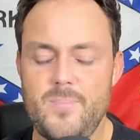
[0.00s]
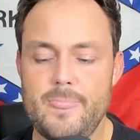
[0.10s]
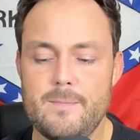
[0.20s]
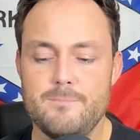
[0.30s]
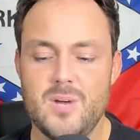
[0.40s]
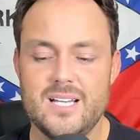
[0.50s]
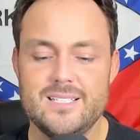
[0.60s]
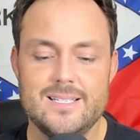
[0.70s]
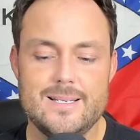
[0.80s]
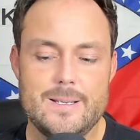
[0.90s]

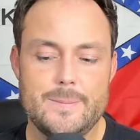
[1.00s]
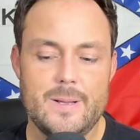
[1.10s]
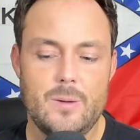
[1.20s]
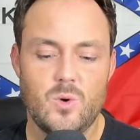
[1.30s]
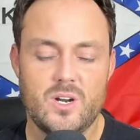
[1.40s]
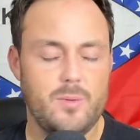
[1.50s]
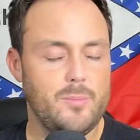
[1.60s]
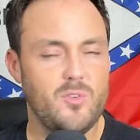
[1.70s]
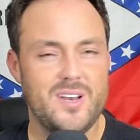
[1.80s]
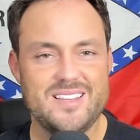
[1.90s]
But uh, we're going to be
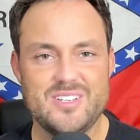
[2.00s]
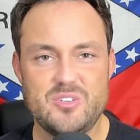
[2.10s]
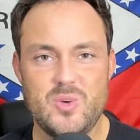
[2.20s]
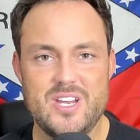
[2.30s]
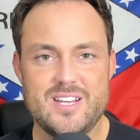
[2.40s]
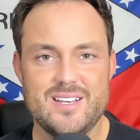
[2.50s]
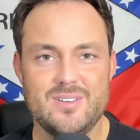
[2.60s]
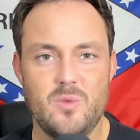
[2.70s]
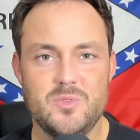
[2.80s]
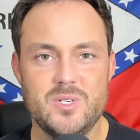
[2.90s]
moving in this week and
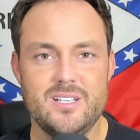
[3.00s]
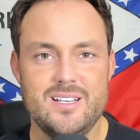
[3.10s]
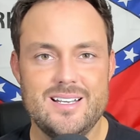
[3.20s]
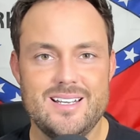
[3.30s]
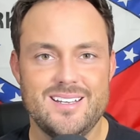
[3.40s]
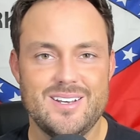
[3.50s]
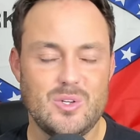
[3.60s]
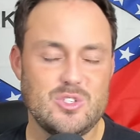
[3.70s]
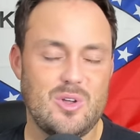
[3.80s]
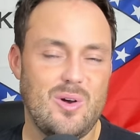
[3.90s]
hopefully getting
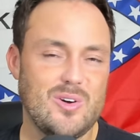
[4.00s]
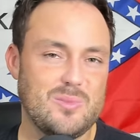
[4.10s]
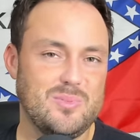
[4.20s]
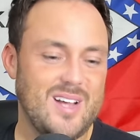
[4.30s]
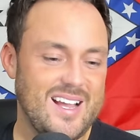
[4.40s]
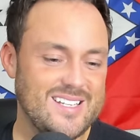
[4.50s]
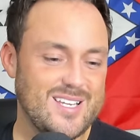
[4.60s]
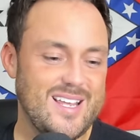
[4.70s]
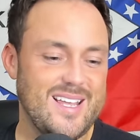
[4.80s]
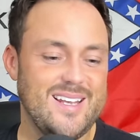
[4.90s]
all our supplies
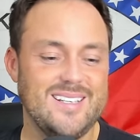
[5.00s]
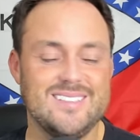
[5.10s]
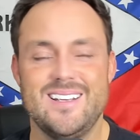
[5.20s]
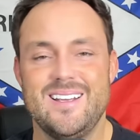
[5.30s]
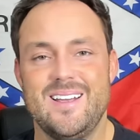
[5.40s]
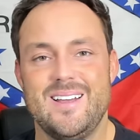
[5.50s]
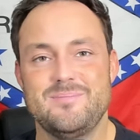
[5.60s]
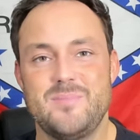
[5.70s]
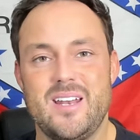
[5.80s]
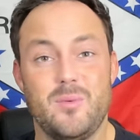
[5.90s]
in and
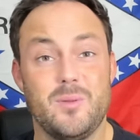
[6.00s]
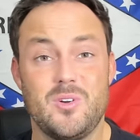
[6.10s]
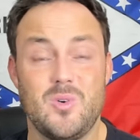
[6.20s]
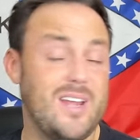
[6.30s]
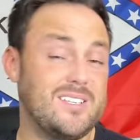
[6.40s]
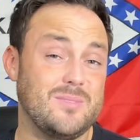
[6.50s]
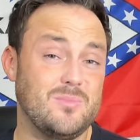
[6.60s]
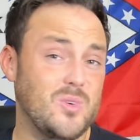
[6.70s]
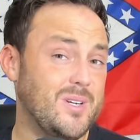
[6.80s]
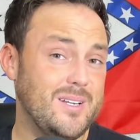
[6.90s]
being able to create some
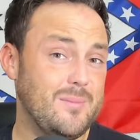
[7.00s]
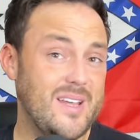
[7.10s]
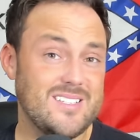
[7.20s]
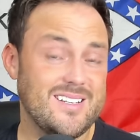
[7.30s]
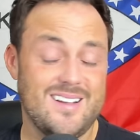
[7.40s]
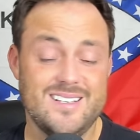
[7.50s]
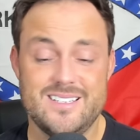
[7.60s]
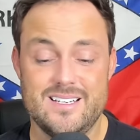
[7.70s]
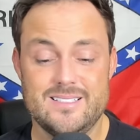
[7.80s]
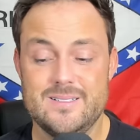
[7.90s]
really amazing
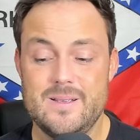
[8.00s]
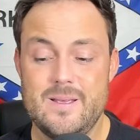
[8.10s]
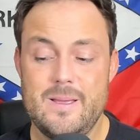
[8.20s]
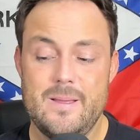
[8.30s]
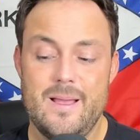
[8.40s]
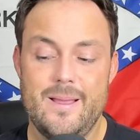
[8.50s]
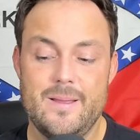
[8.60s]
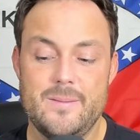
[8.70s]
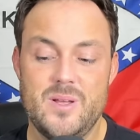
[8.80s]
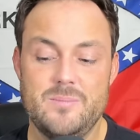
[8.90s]
content.
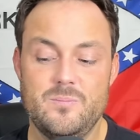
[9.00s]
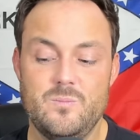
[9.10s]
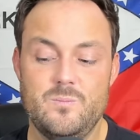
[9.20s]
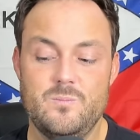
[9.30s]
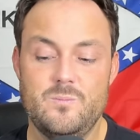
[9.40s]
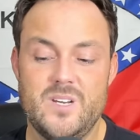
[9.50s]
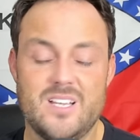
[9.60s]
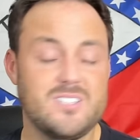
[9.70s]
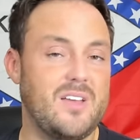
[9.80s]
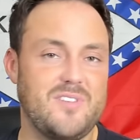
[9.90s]
Uh, but
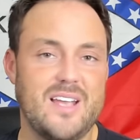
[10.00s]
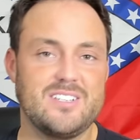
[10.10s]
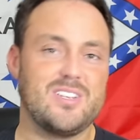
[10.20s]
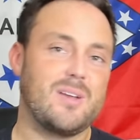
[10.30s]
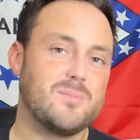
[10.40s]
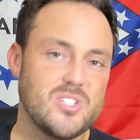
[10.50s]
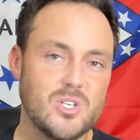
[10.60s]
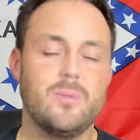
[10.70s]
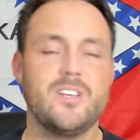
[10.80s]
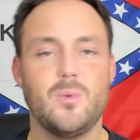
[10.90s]
because of that fact, it's like I'm still
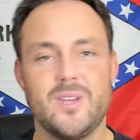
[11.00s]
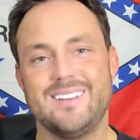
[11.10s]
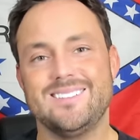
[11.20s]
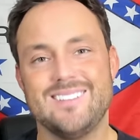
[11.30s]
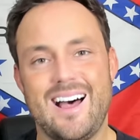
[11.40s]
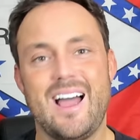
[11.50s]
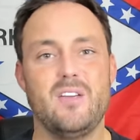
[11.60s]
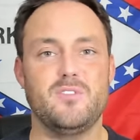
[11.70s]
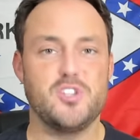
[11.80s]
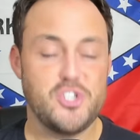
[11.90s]
going to be doing a
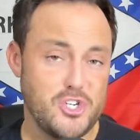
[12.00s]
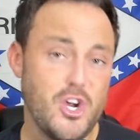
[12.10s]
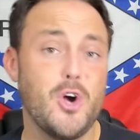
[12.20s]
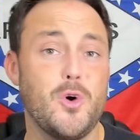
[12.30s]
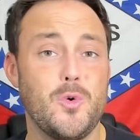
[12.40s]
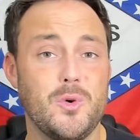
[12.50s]
live show